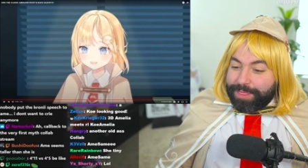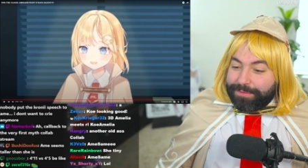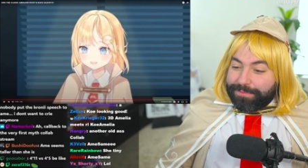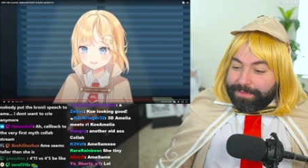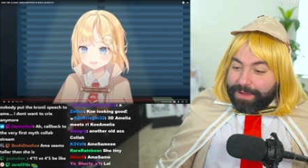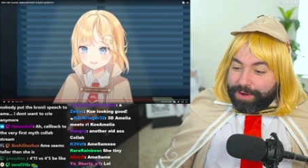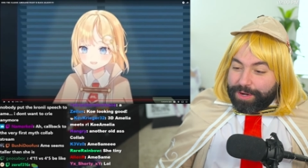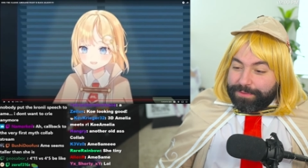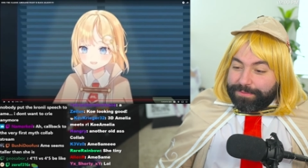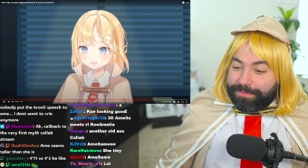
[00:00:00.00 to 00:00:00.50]

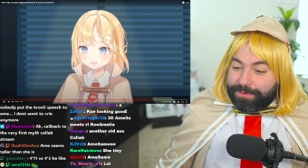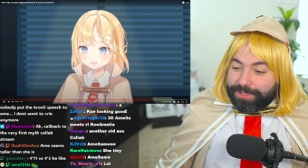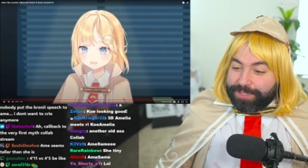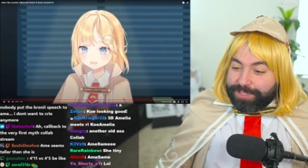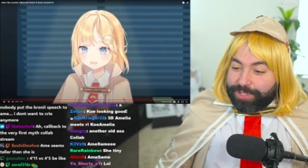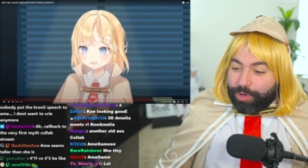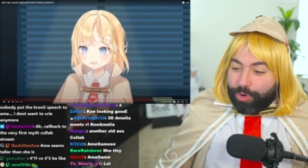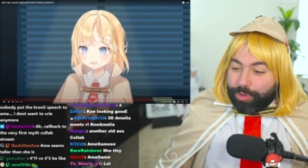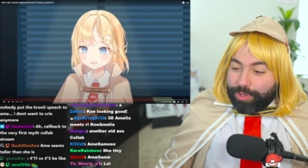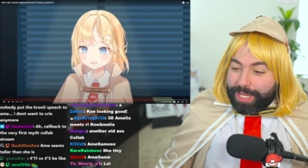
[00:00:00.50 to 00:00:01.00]
very
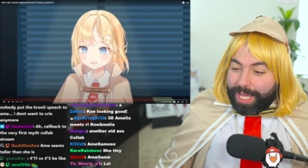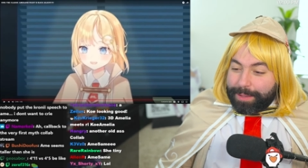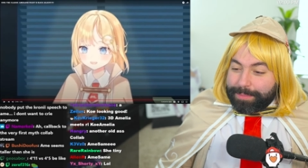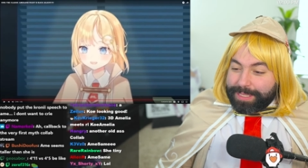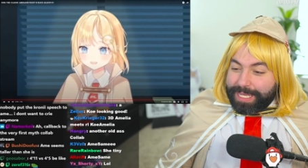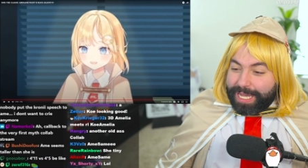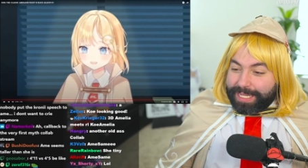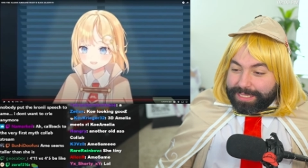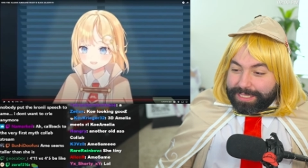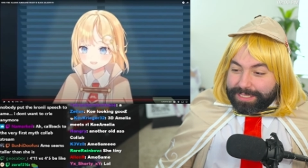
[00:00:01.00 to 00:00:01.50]
first collab?
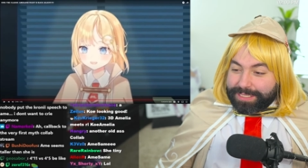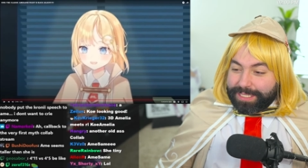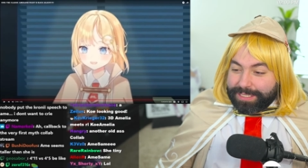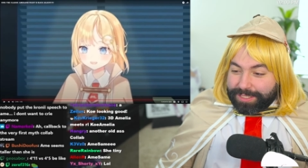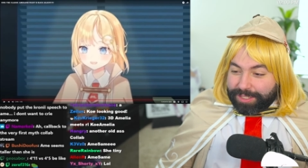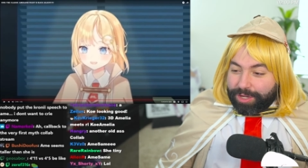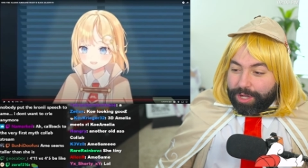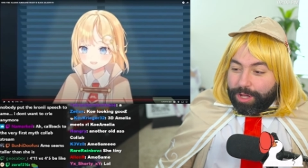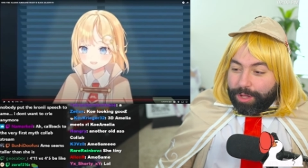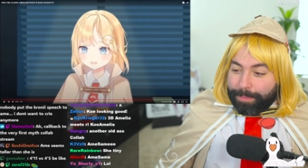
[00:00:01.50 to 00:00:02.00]
Yeah, this is
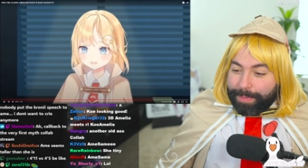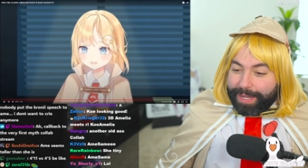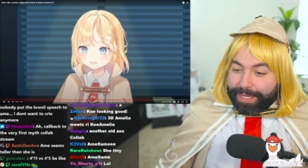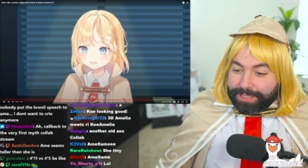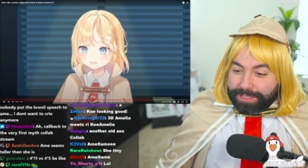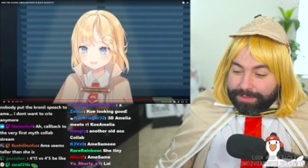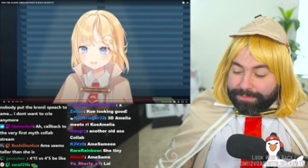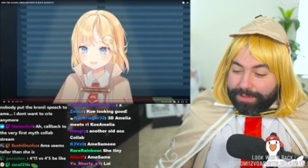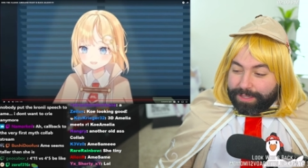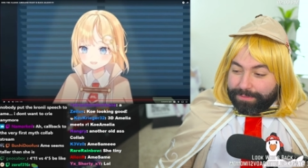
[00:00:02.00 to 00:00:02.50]
a callback
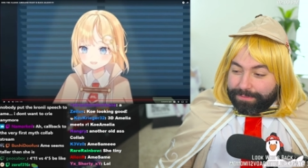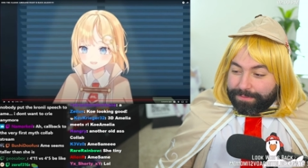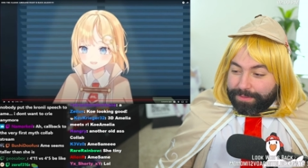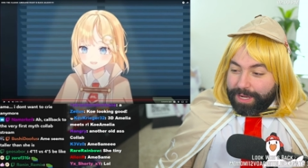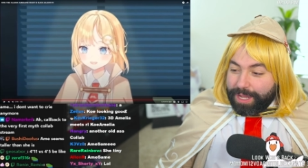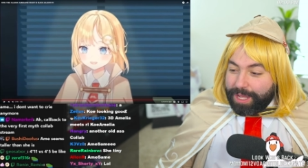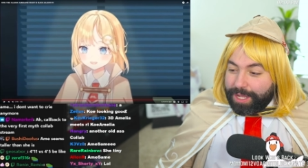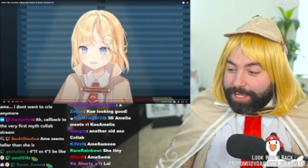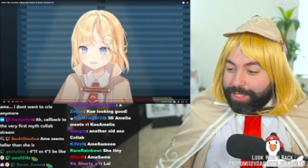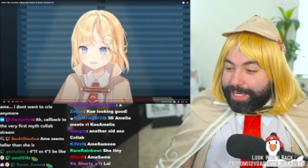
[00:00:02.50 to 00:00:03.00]
to the very nice.
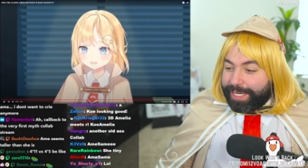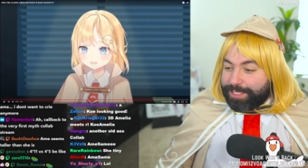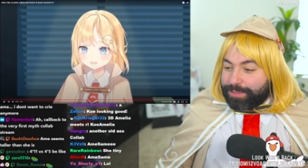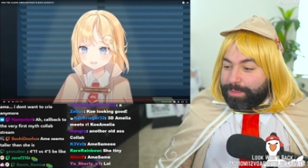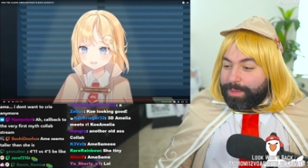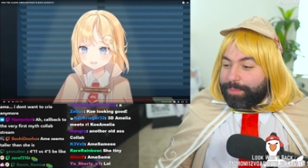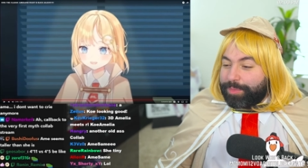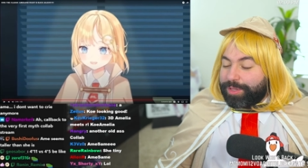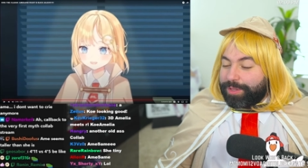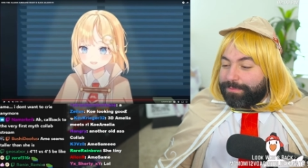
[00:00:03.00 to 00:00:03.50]
first. You guys
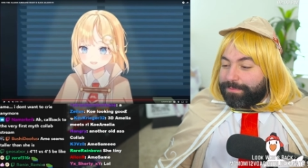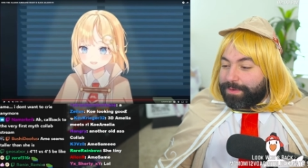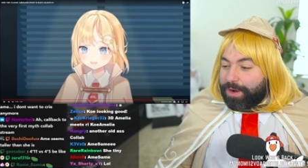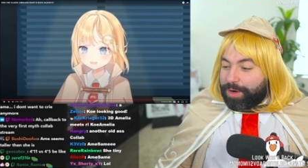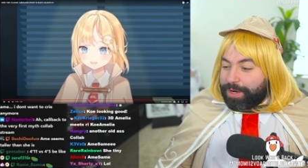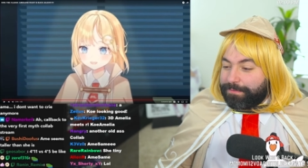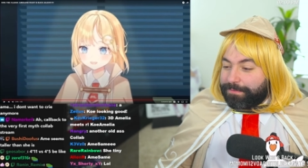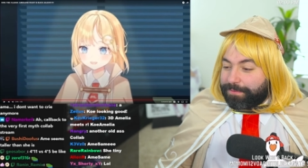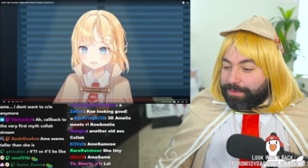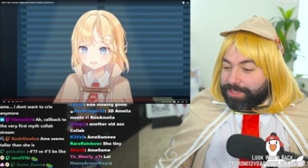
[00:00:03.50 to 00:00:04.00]
remember the
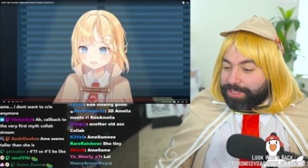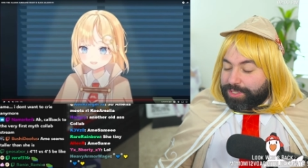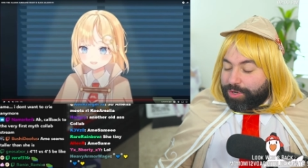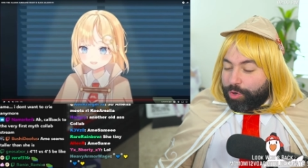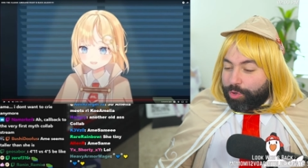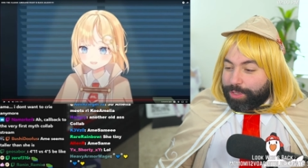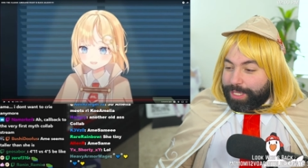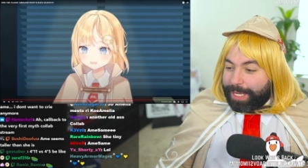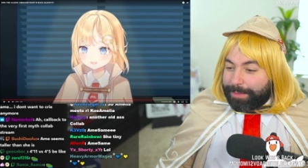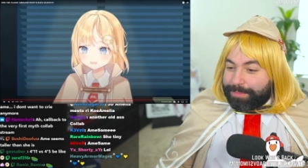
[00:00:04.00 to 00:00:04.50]
very first
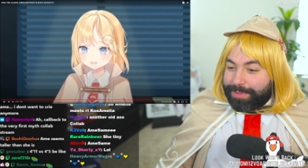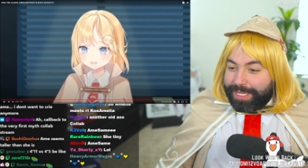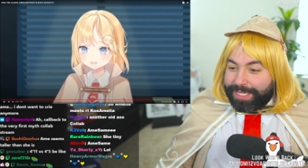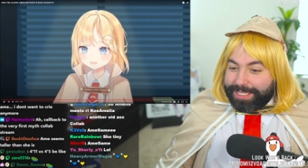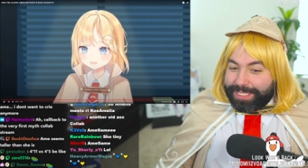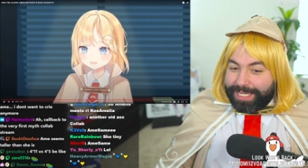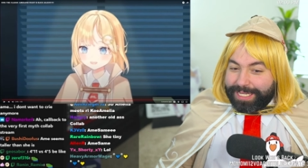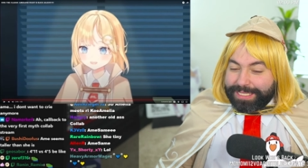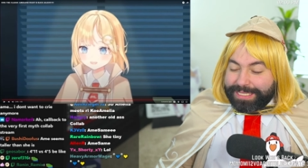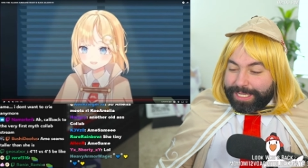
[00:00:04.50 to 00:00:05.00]
collab they
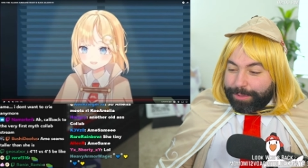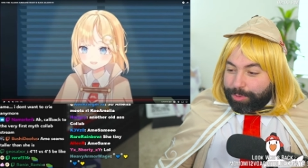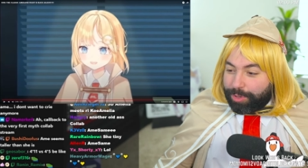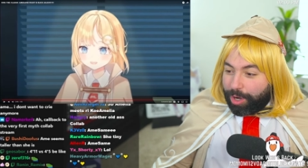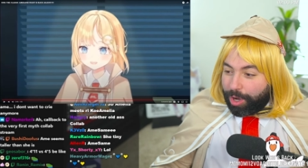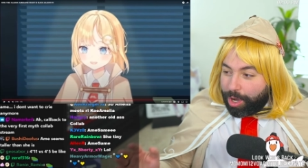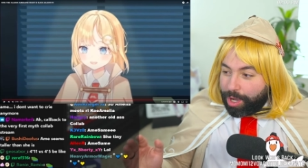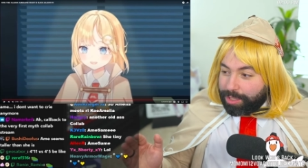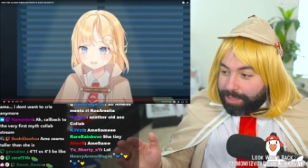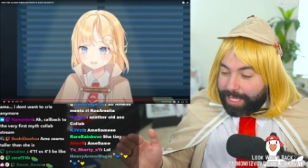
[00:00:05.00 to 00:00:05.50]
did? They were
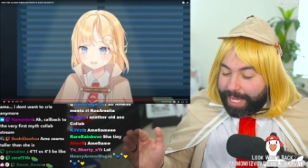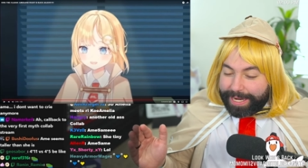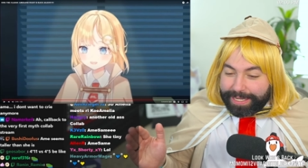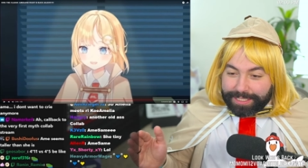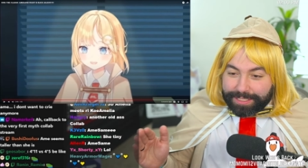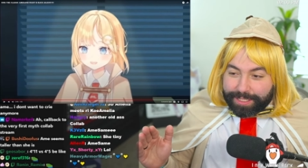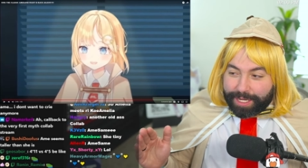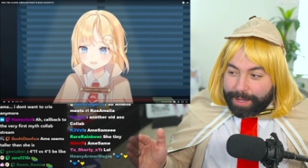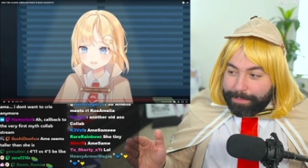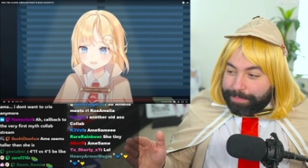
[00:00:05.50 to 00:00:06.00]
all
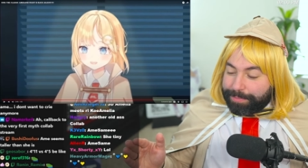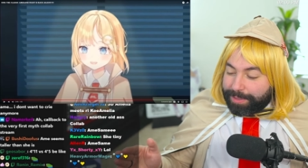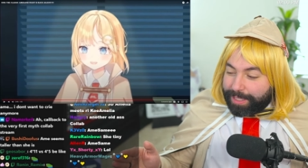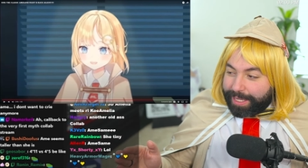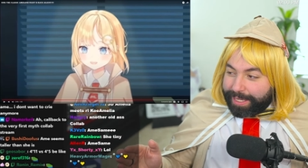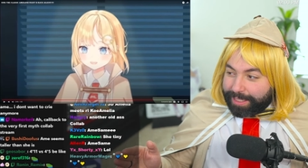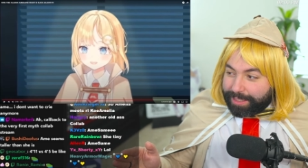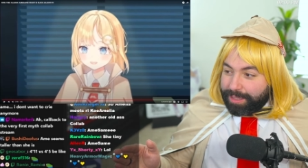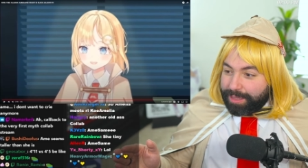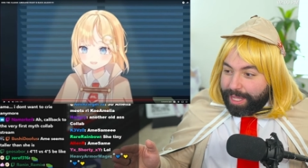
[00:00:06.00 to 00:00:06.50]
lined up
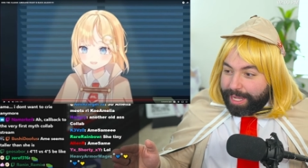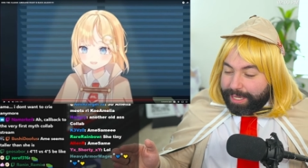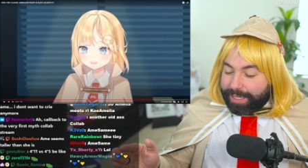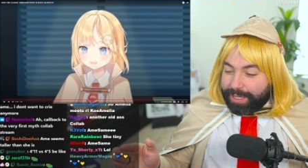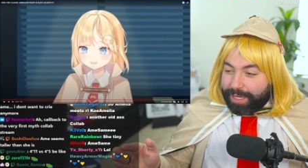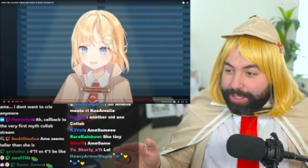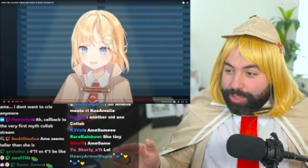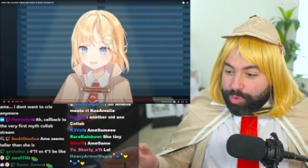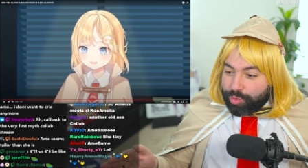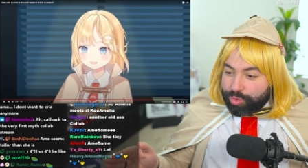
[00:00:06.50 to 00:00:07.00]
like like
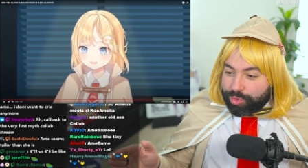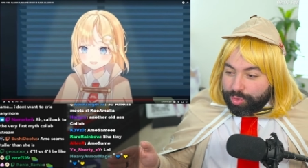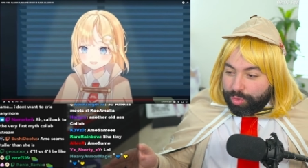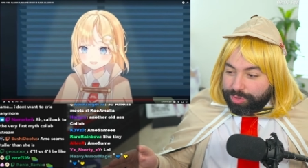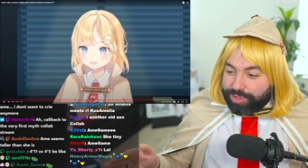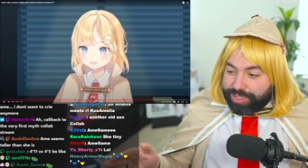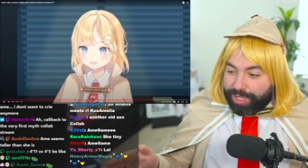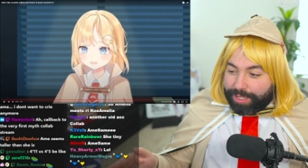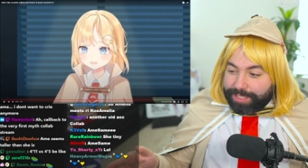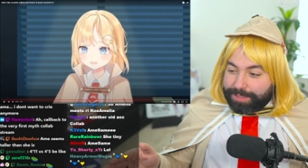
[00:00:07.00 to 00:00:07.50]
uh, usual
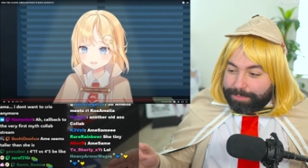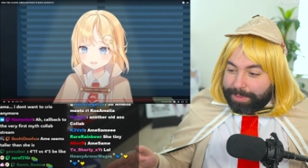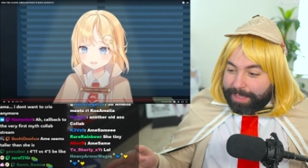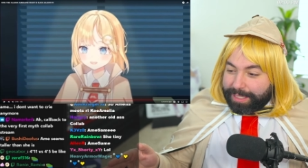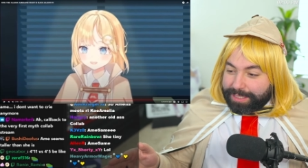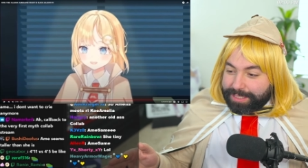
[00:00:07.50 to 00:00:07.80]
suspect